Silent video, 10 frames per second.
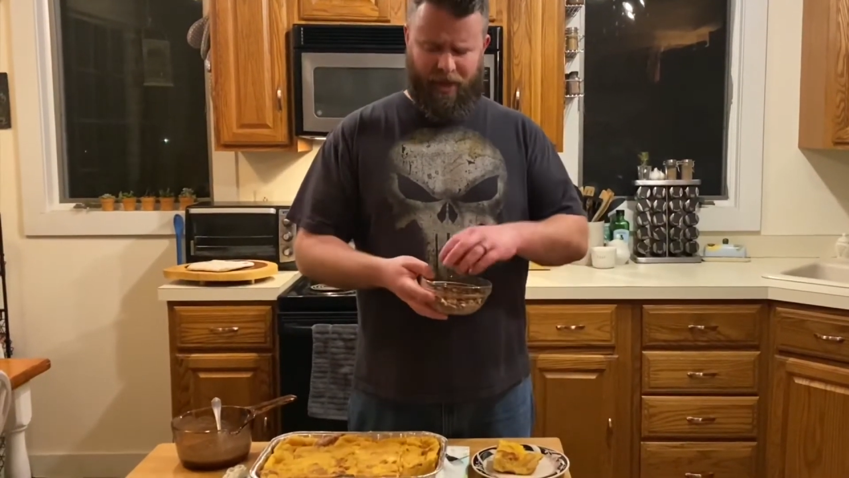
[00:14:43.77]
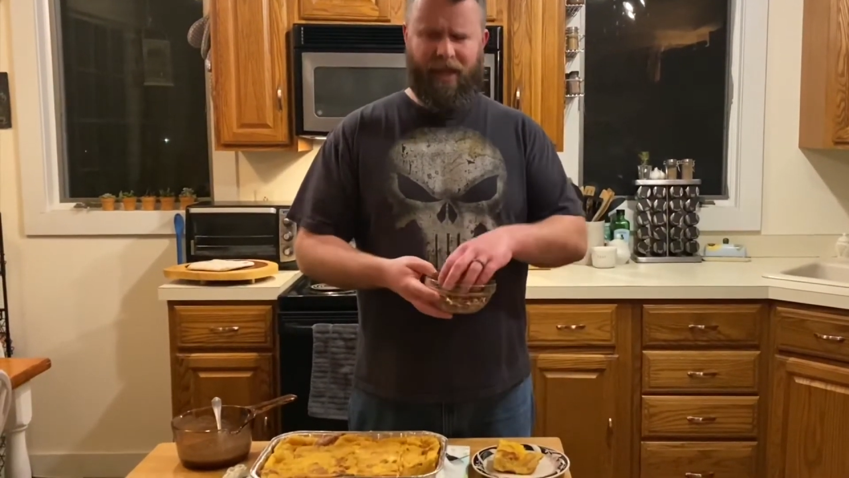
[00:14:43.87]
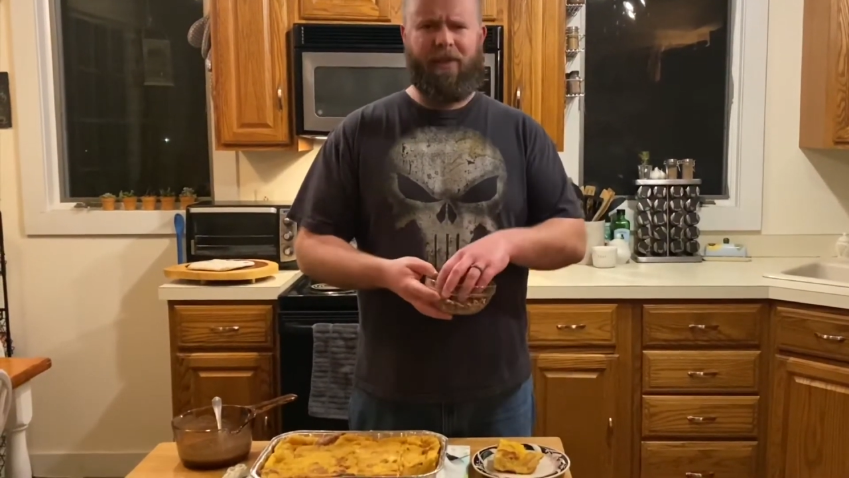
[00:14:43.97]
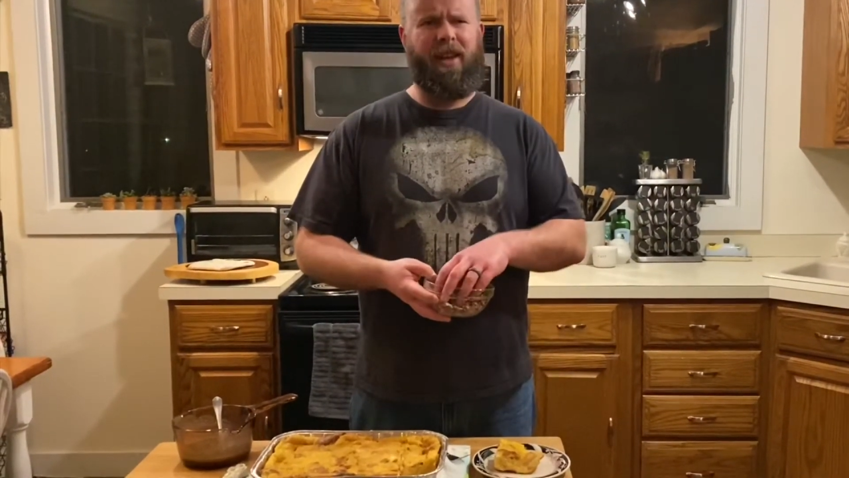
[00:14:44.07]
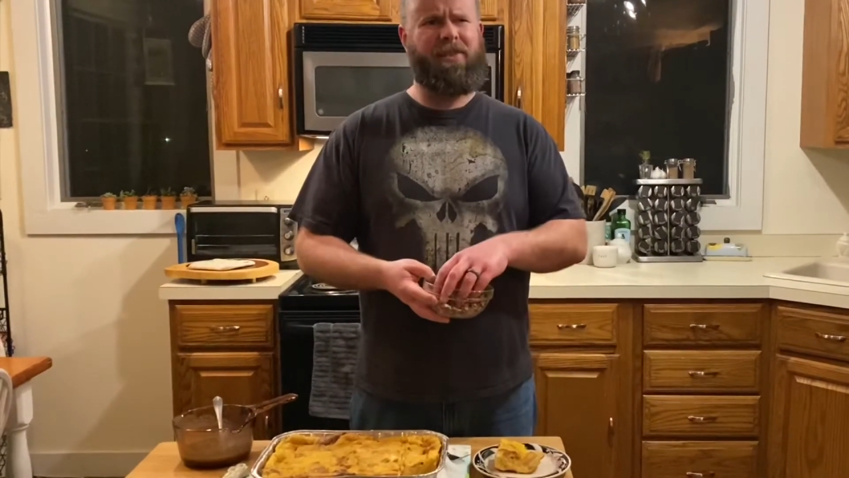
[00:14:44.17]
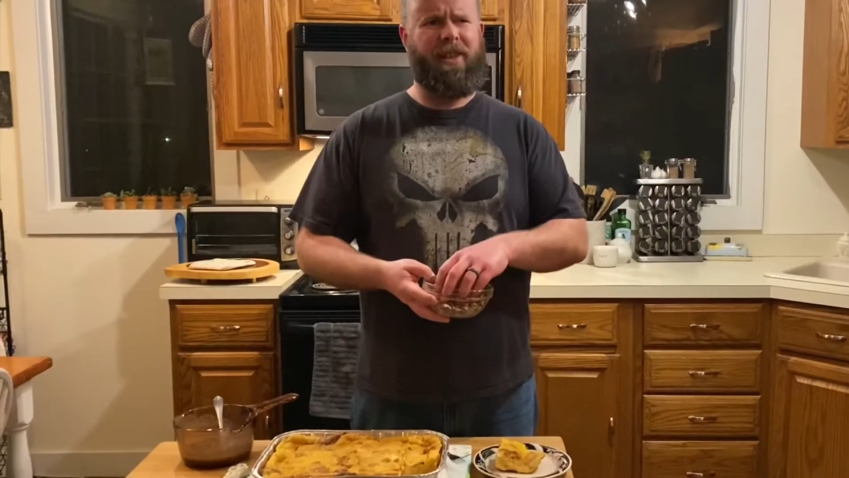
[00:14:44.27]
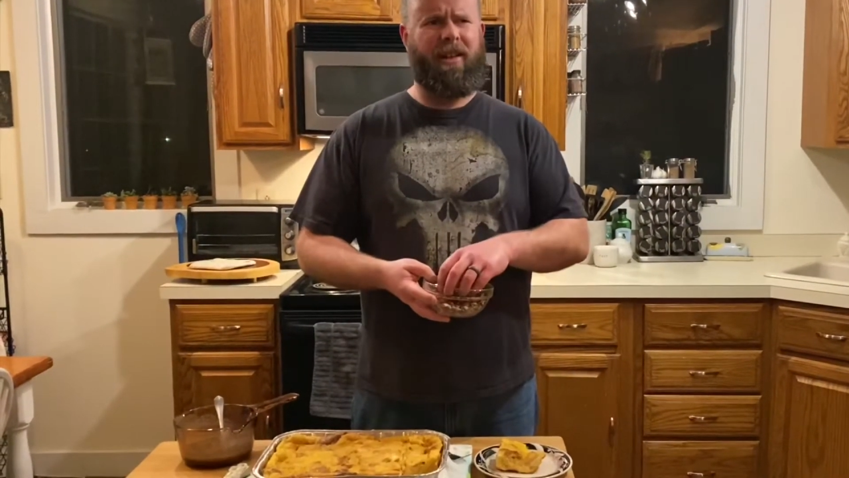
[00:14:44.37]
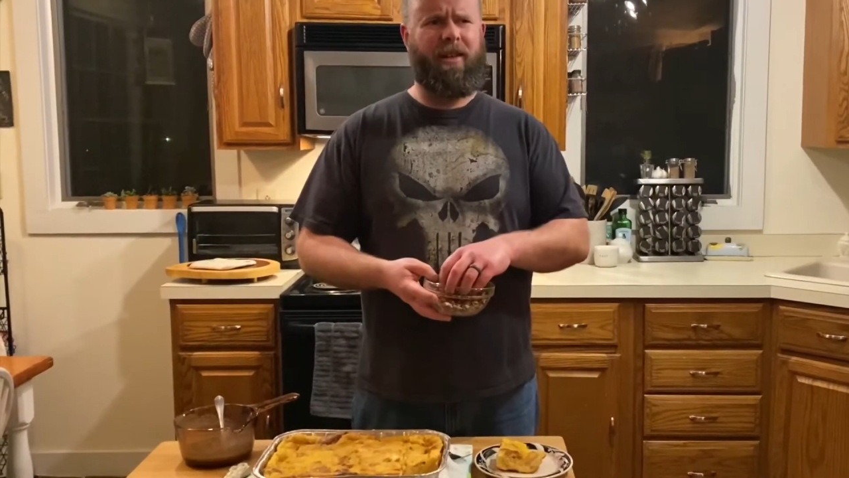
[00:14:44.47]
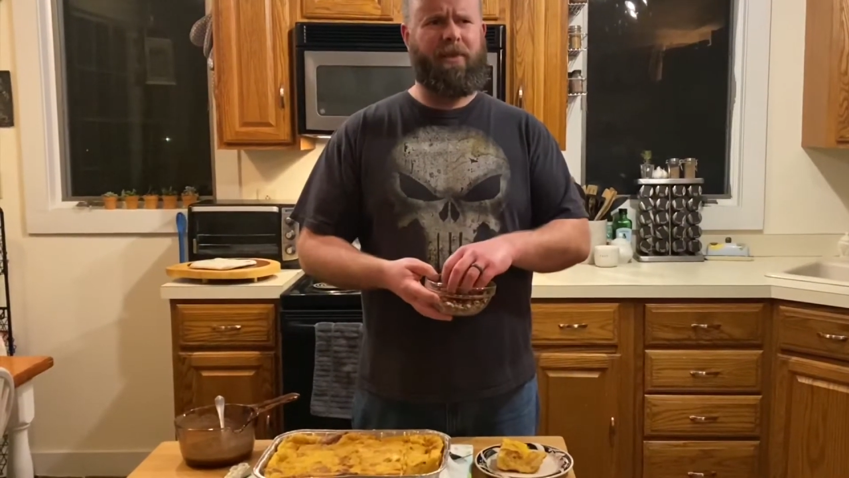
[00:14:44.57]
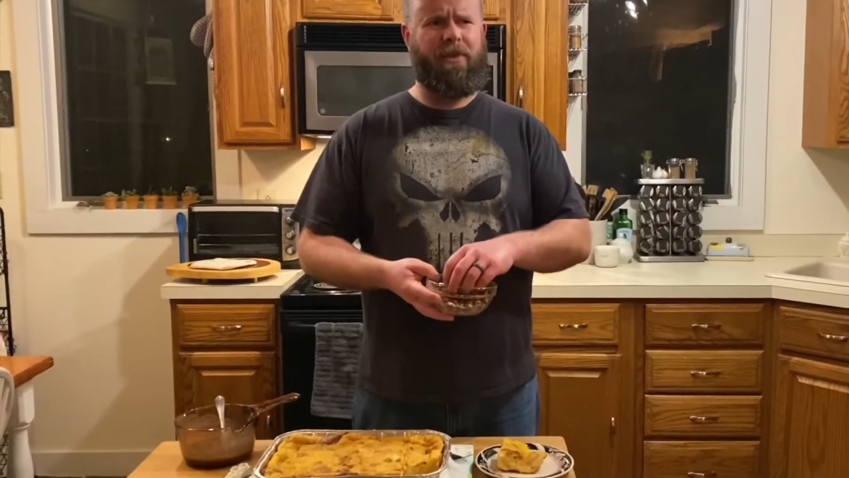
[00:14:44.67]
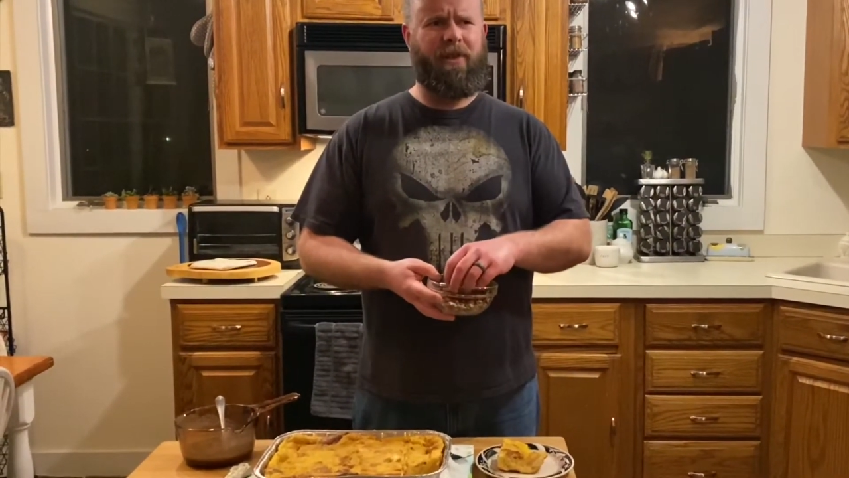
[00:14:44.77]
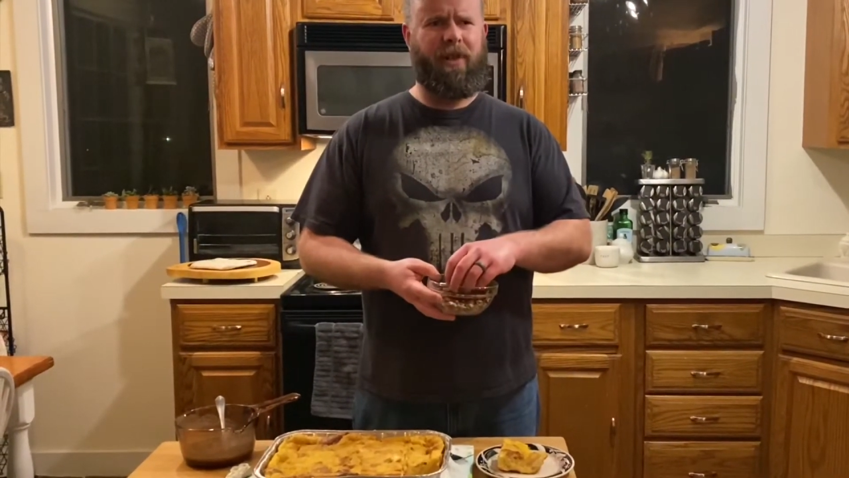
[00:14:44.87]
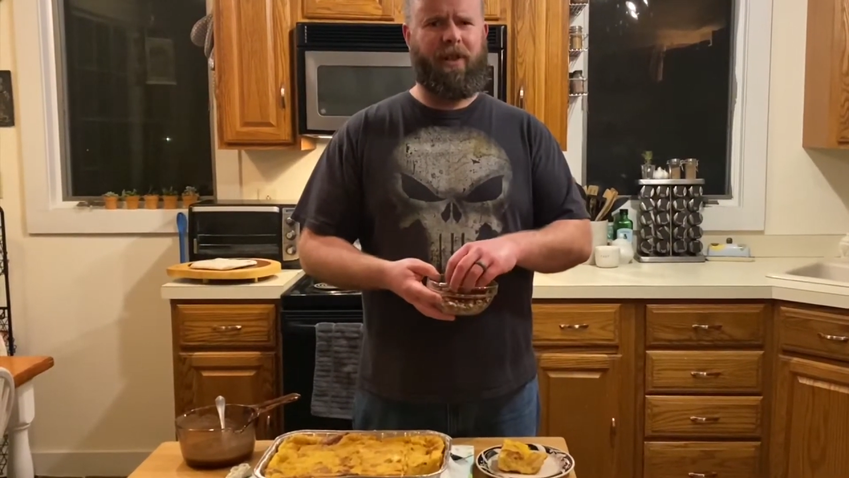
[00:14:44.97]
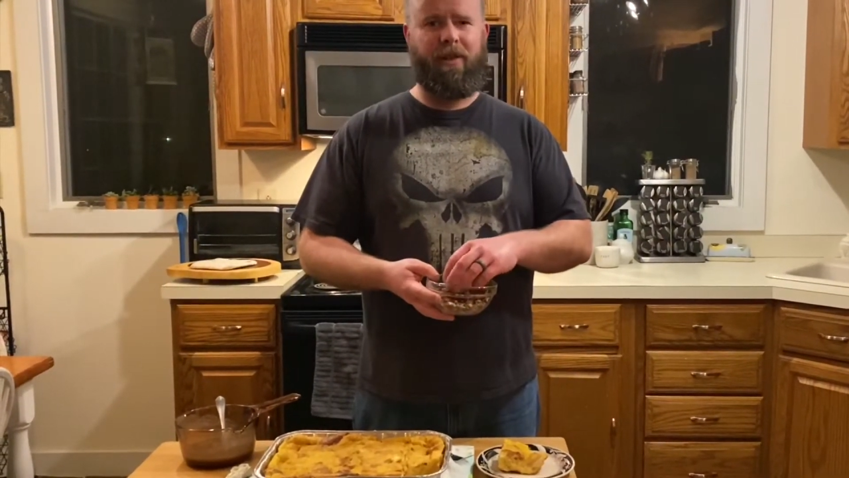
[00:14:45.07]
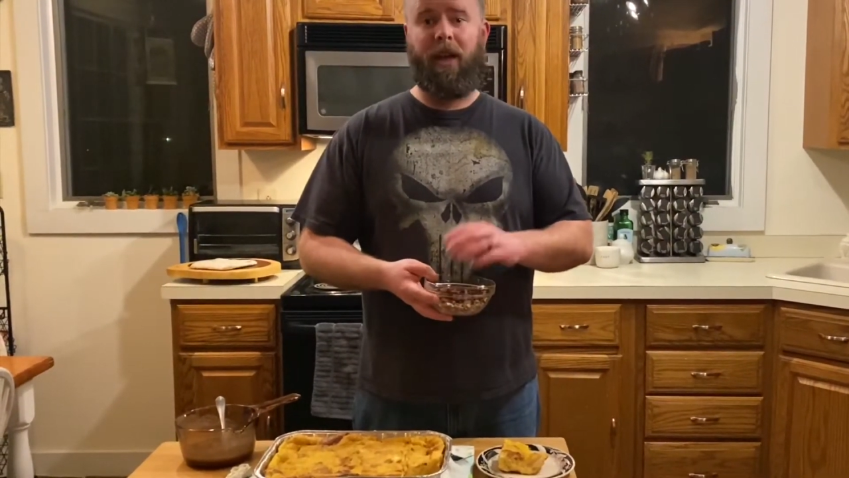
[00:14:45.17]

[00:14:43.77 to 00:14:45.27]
Did I say almonds earlier?